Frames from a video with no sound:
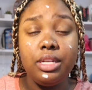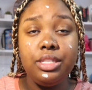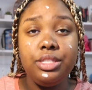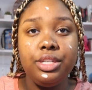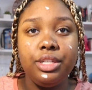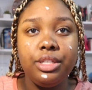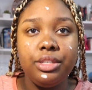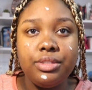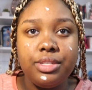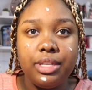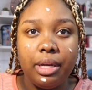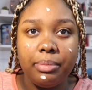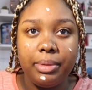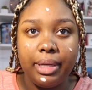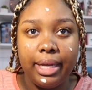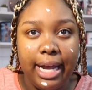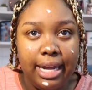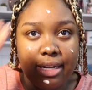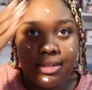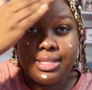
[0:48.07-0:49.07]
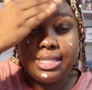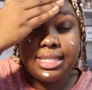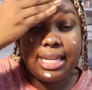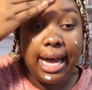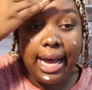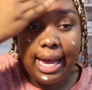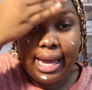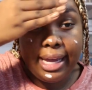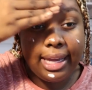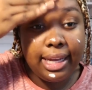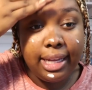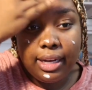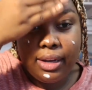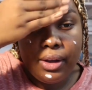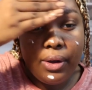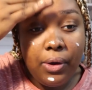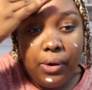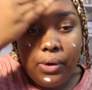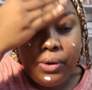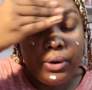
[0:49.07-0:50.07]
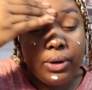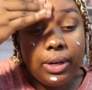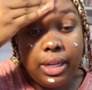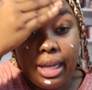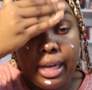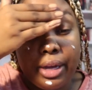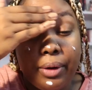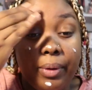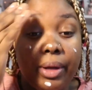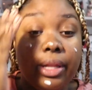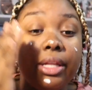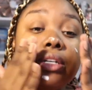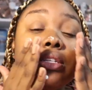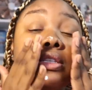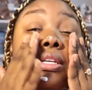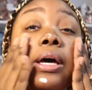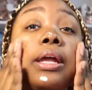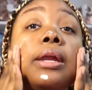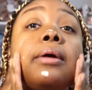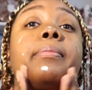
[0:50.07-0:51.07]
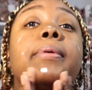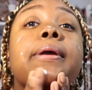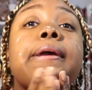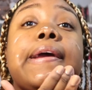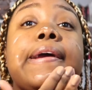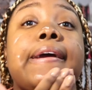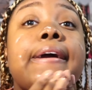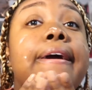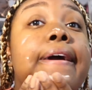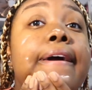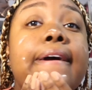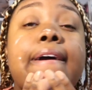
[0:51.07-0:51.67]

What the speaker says: to do something outside or like where there's gonna be